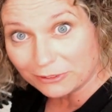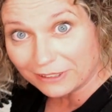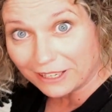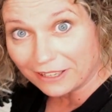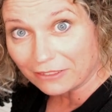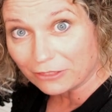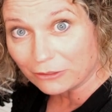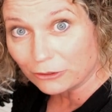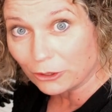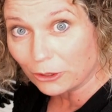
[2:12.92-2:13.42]

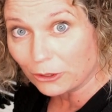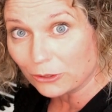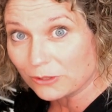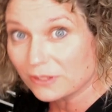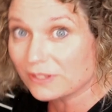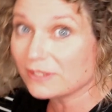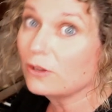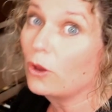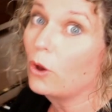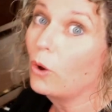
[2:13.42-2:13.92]
length
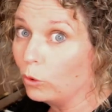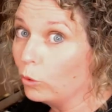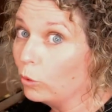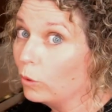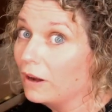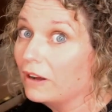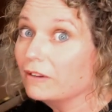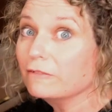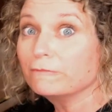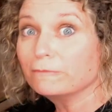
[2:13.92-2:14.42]
notes
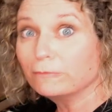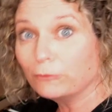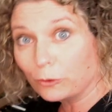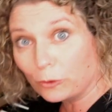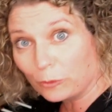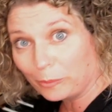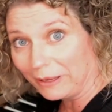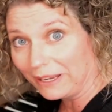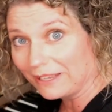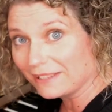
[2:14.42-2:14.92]
or
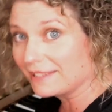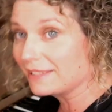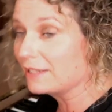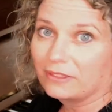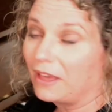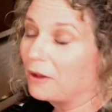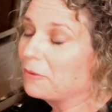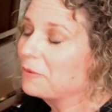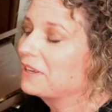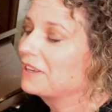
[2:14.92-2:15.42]
4 beats
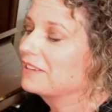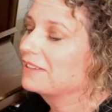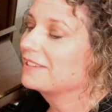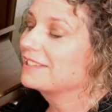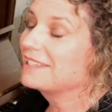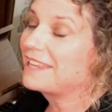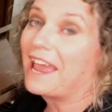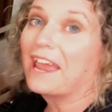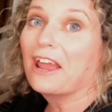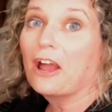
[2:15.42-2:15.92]
that we can
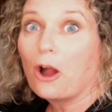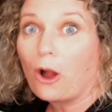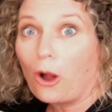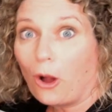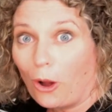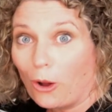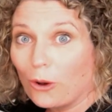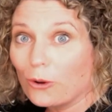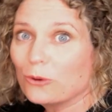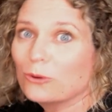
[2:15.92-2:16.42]
say
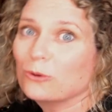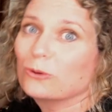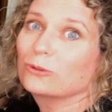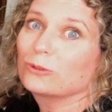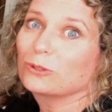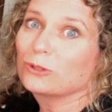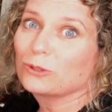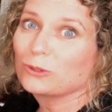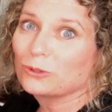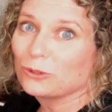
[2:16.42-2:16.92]

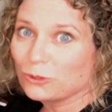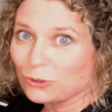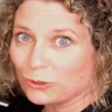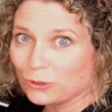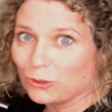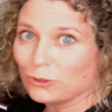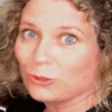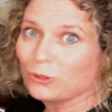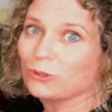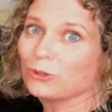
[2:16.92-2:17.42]
hold,
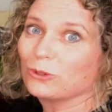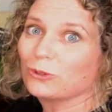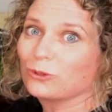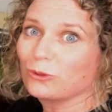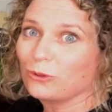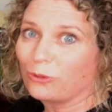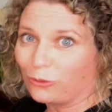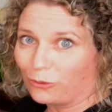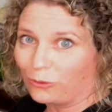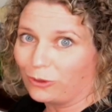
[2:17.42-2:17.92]

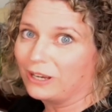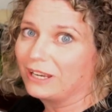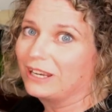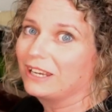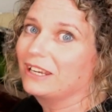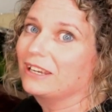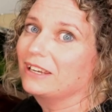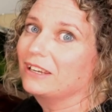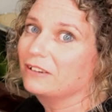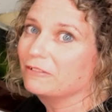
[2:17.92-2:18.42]
2,
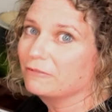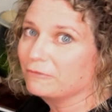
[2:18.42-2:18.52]
3,